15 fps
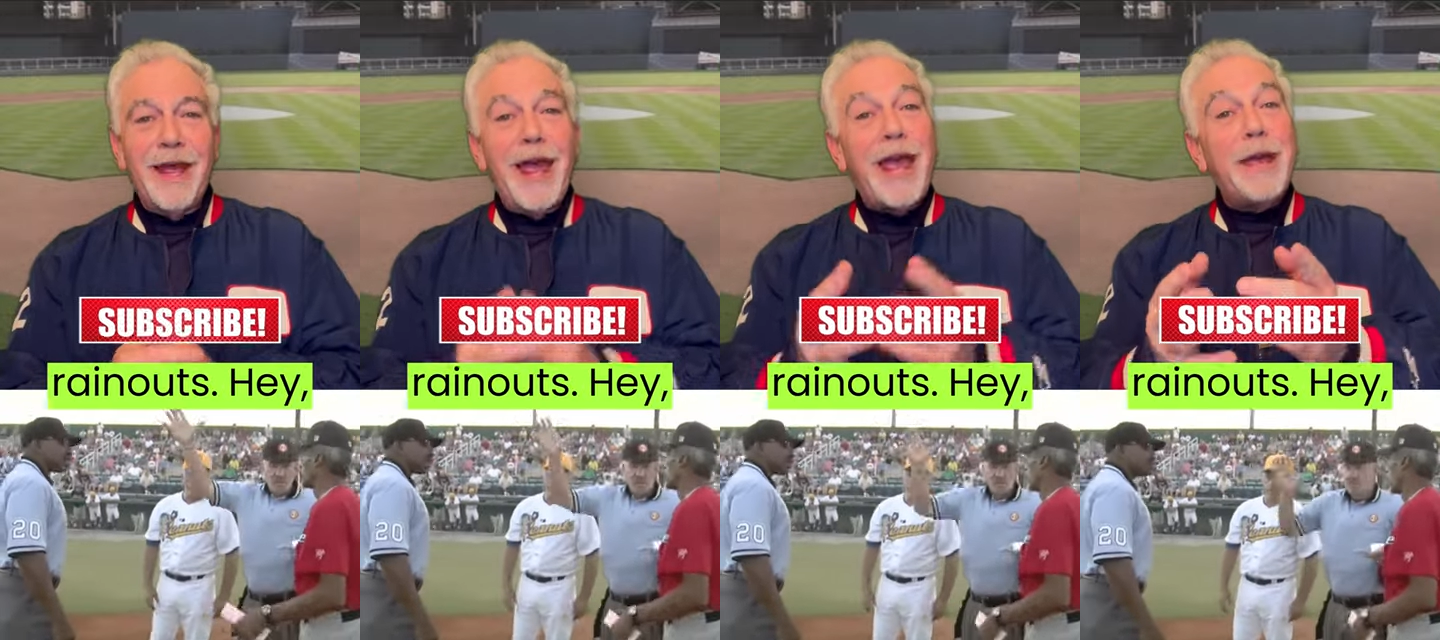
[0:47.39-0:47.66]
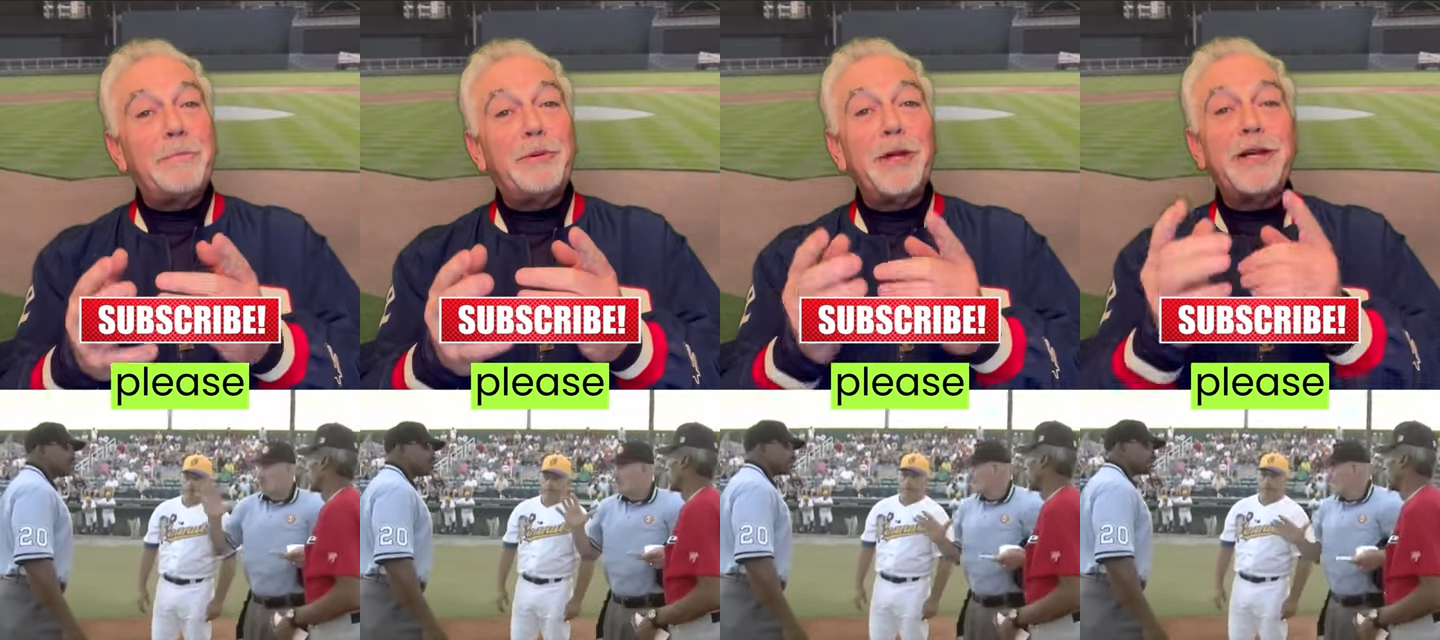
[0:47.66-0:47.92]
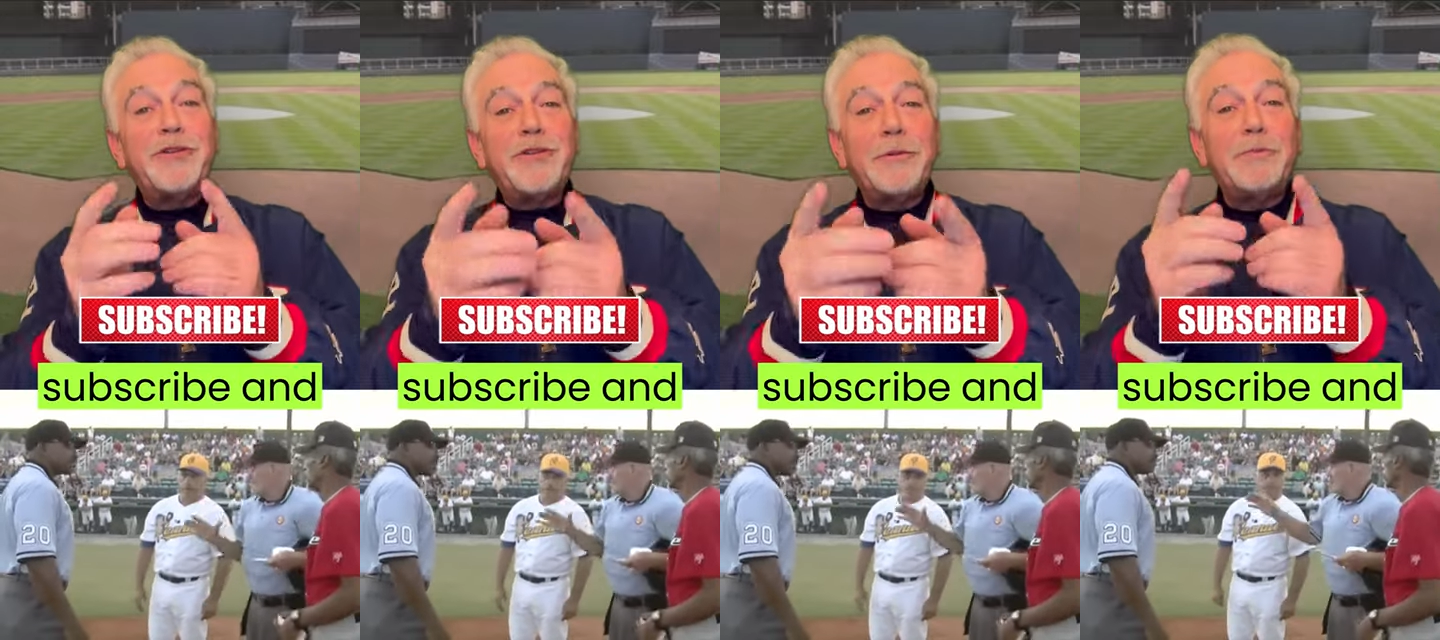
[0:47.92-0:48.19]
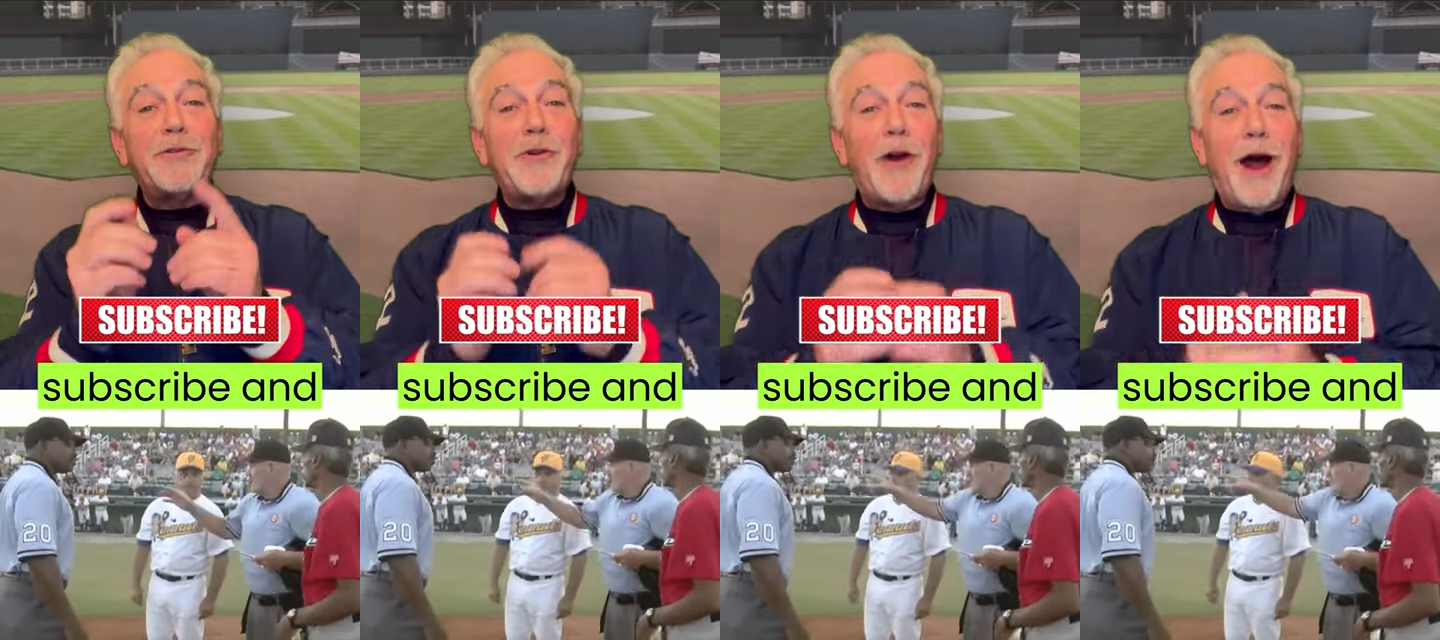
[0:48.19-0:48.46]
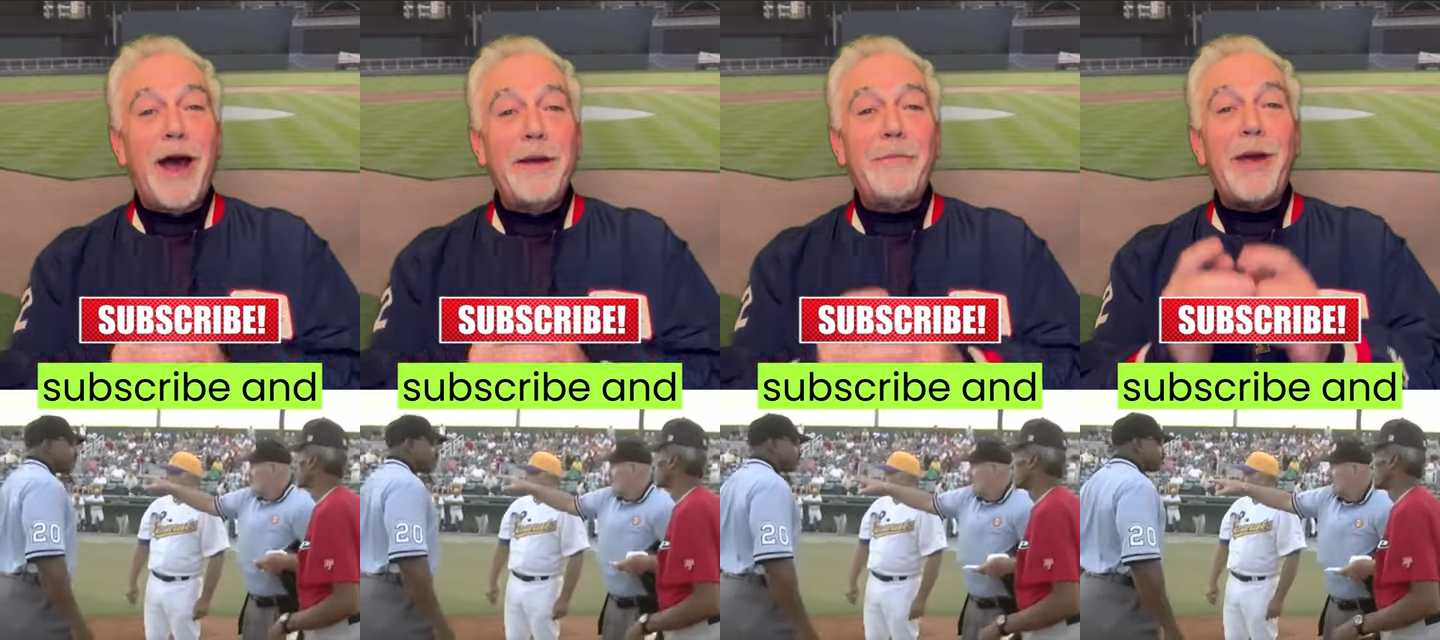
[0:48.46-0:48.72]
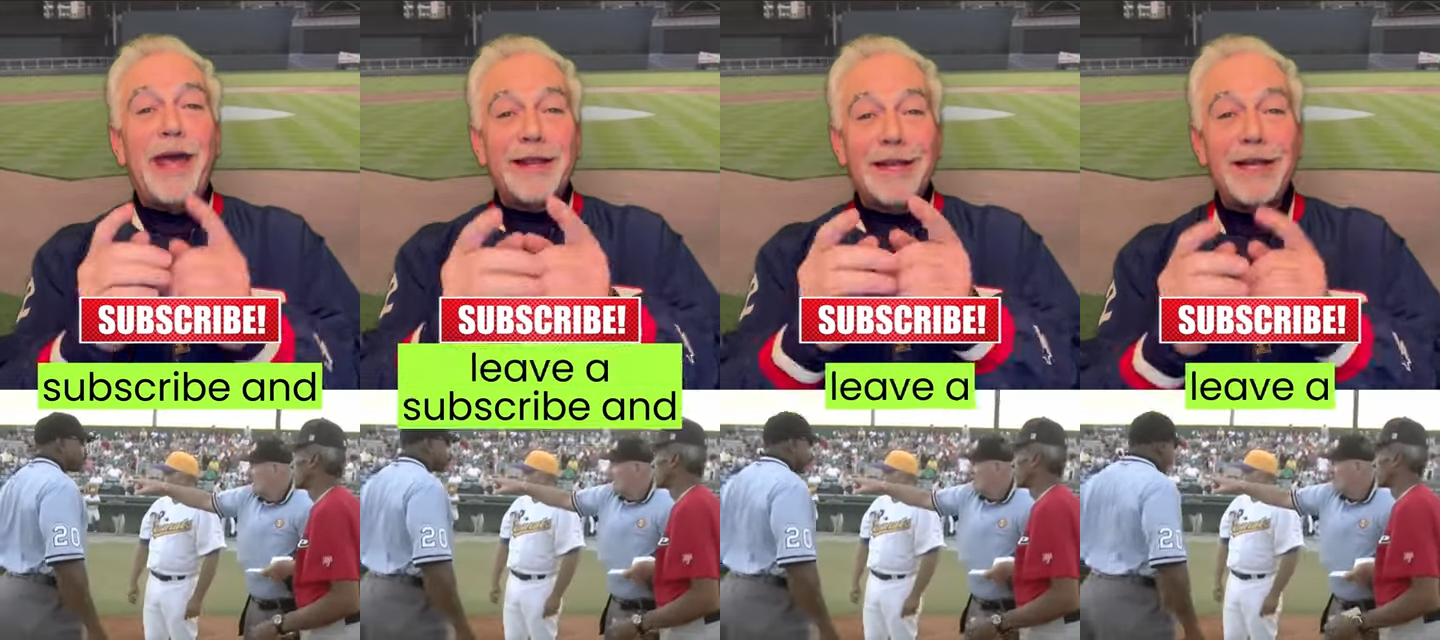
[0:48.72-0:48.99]
Hey, please subscribe
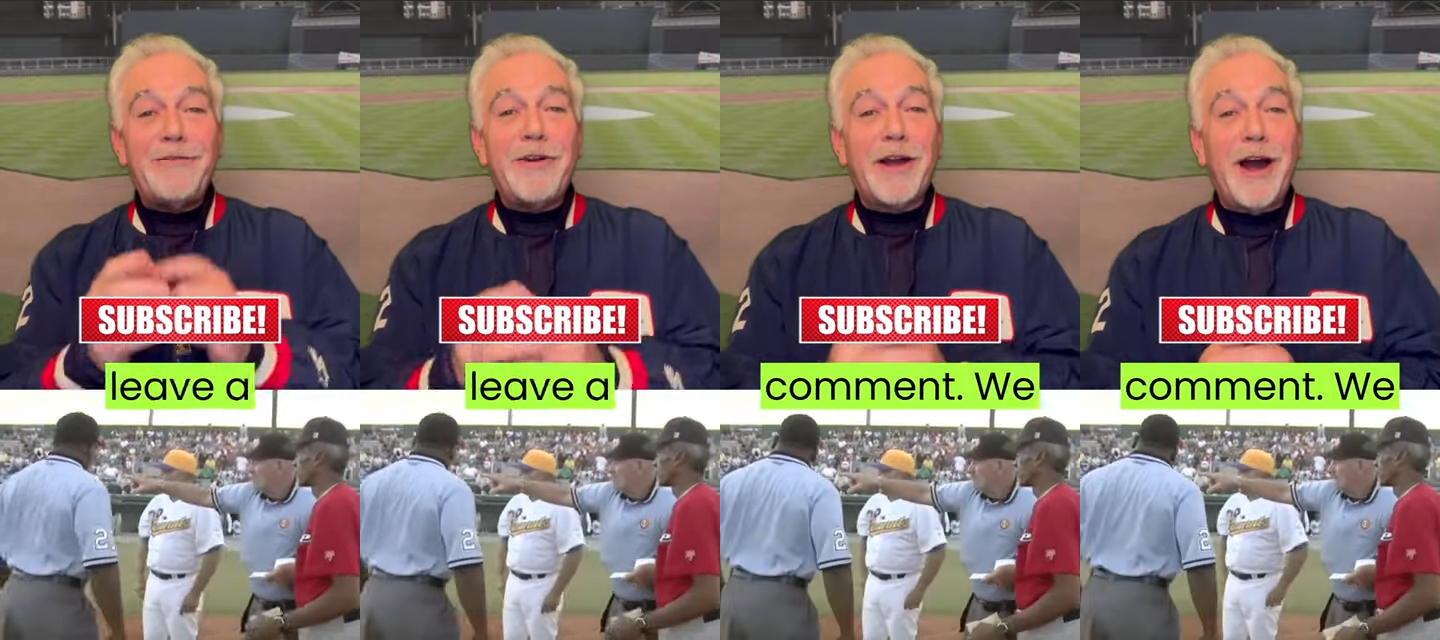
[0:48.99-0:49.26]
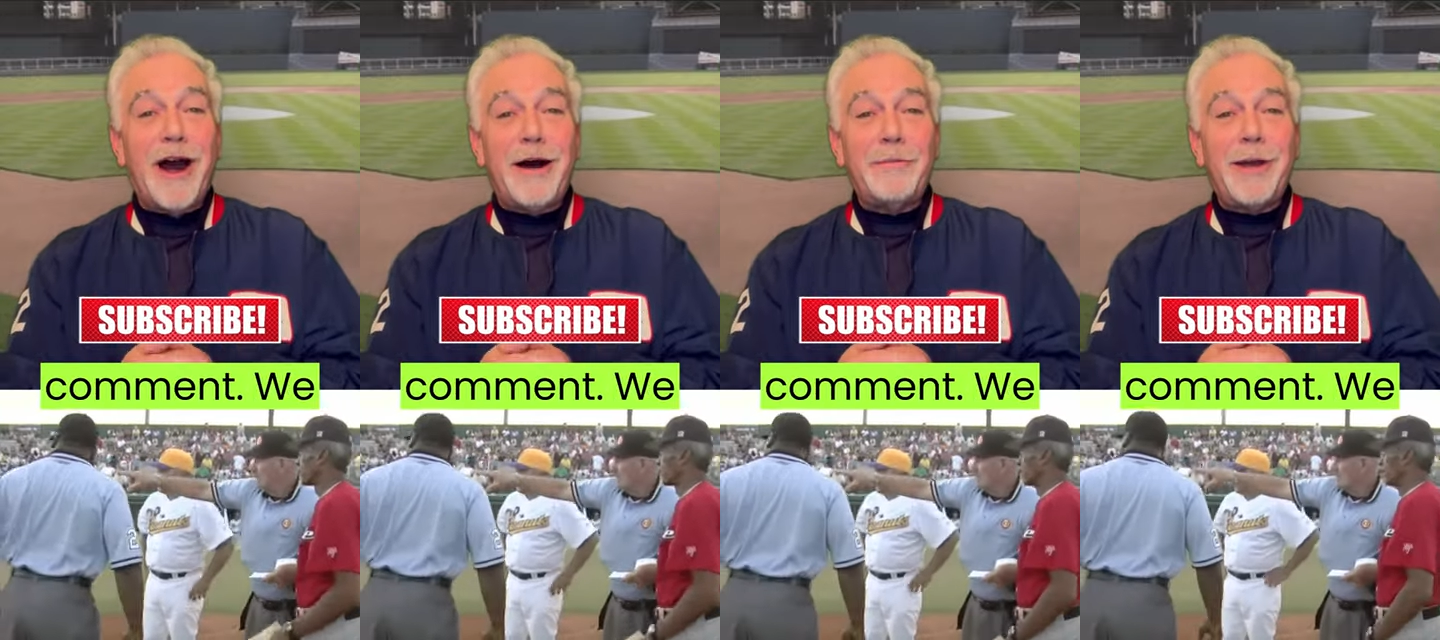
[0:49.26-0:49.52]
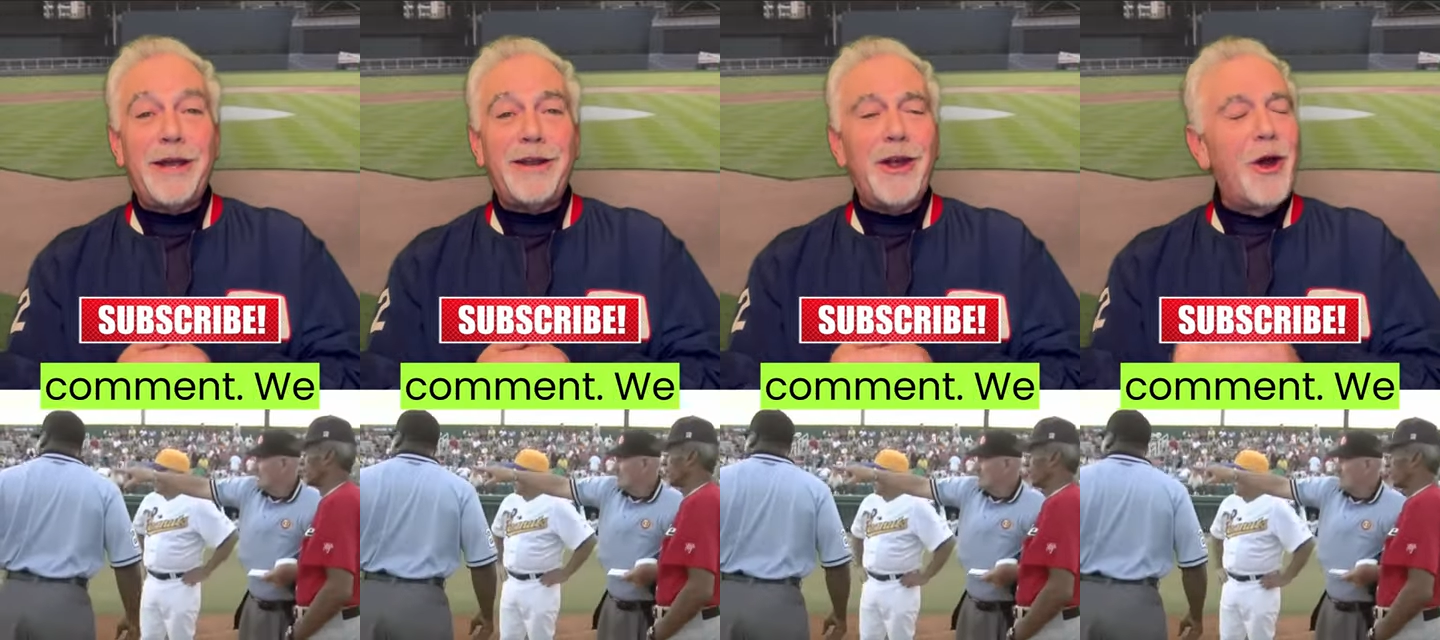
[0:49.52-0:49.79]
and leave a comment.